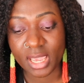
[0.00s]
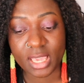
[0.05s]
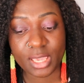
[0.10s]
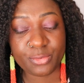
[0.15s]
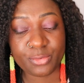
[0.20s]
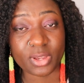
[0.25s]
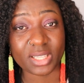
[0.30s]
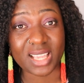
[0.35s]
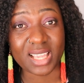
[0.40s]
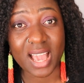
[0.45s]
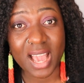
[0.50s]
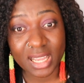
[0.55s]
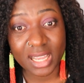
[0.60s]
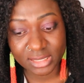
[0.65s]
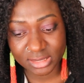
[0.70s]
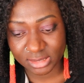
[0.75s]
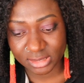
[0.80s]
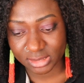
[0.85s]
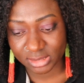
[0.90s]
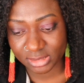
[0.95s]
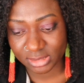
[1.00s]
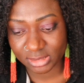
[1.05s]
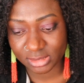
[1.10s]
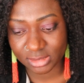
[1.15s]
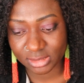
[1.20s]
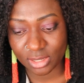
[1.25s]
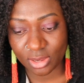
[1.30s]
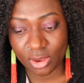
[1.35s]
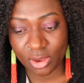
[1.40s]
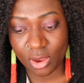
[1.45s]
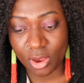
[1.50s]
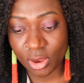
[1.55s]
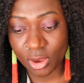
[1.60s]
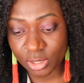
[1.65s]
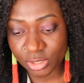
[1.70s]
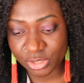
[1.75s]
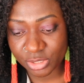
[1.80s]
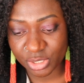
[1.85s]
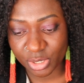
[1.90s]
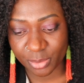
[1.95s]
If you're an artist,
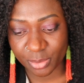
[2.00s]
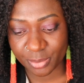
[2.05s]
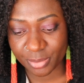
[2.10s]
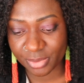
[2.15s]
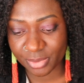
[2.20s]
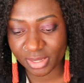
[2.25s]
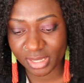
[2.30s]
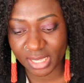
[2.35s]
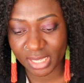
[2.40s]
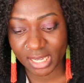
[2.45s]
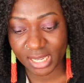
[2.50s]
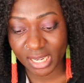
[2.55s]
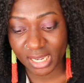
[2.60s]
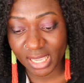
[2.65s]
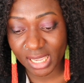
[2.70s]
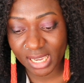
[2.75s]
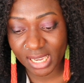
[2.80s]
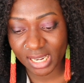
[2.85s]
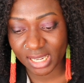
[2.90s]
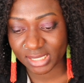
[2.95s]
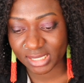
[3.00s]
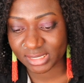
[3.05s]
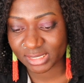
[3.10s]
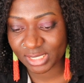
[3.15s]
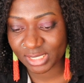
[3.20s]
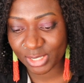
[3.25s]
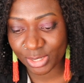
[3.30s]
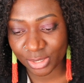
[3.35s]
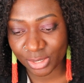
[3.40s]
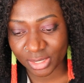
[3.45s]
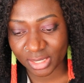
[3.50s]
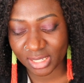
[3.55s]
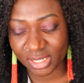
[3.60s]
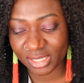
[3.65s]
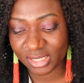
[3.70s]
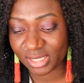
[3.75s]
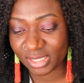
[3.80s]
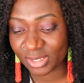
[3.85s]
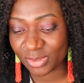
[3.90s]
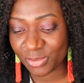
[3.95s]
all job in England,
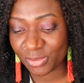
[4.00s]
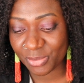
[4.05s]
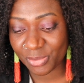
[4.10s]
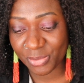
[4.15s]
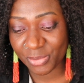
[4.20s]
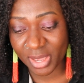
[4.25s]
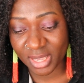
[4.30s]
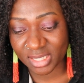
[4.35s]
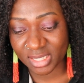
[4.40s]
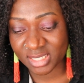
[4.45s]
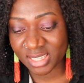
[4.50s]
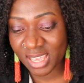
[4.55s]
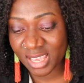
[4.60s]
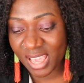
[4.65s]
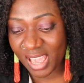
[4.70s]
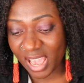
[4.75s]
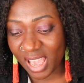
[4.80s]
Scotland, Wales,